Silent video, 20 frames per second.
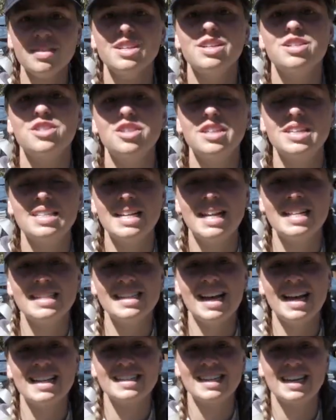So the tent
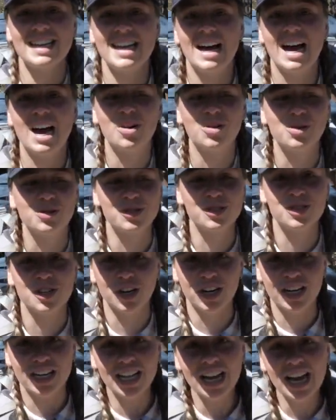sites here are all
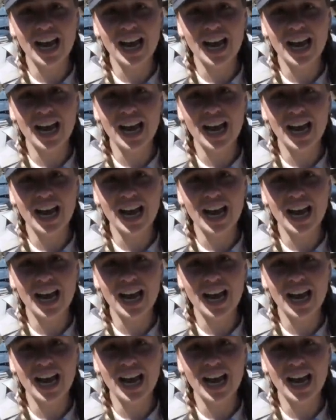circular